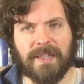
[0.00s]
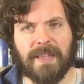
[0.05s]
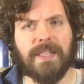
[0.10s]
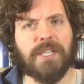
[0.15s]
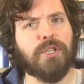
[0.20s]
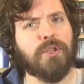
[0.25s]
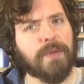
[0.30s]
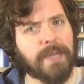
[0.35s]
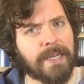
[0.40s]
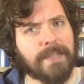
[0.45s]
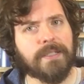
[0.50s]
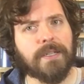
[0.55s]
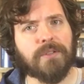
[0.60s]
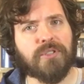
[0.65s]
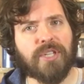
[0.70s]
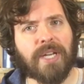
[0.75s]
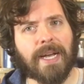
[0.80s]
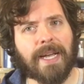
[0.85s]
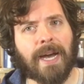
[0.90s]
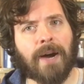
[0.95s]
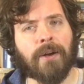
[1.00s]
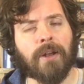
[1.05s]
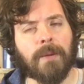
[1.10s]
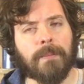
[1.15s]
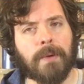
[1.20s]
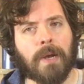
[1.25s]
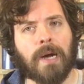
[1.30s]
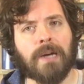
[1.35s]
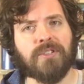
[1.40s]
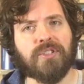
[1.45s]
and then you guys go check out
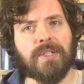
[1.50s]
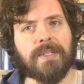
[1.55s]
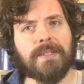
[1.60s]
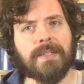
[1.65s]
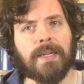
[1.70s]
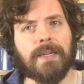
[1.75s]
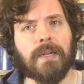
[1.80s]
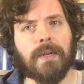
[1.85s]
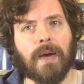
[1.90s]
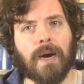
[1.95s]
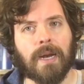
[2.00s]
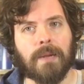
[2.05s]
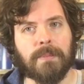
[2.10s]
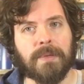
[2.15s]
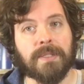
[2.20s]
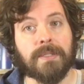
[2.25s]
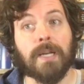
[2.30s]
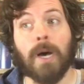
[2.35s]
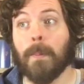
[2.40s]
Obnoxious and Anonymous.